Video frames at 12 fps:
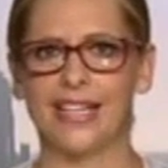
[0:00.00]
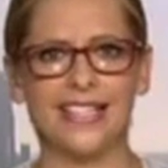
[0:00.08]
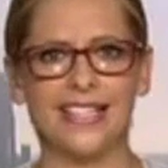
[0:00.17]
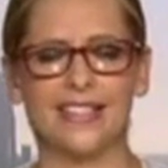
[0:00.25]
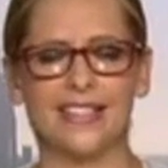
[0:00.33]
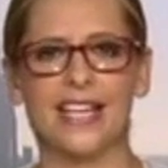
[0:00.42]

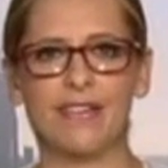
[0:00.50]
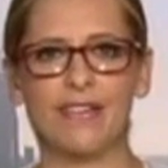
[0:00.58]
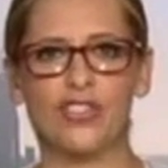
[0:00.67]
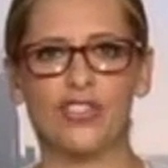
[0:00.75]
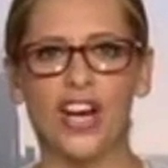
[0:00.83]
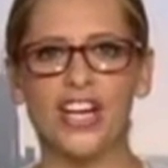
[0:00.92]
that sounds kind
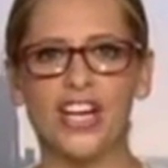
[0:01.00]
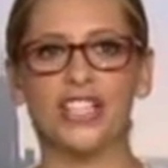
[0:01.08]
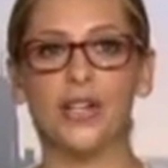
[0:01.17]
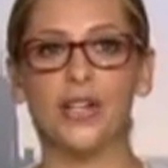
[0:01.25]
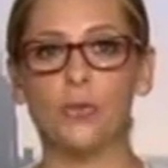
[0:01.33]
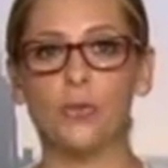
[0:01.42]
of strange.
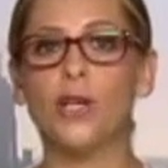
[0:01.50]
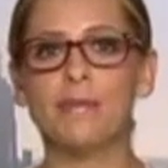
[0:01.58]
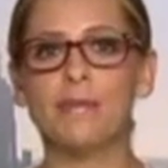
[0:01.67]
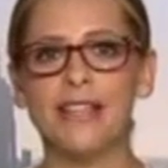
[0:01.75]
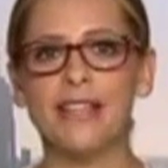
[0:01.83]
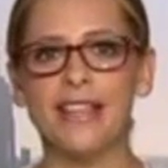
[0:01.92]
And they had
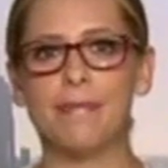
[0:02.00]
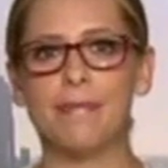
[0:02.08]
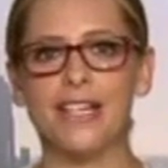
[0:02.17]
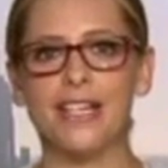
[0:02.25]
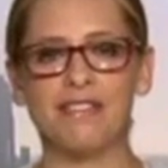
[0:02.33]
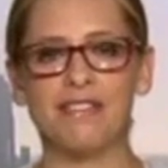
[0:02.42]
warned me that
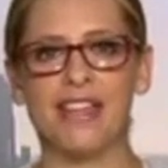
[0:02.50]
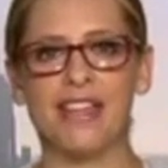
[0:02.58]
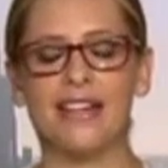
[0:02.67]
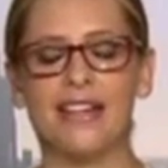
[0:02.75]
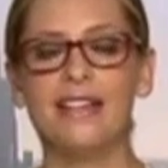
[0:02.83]
by doing that,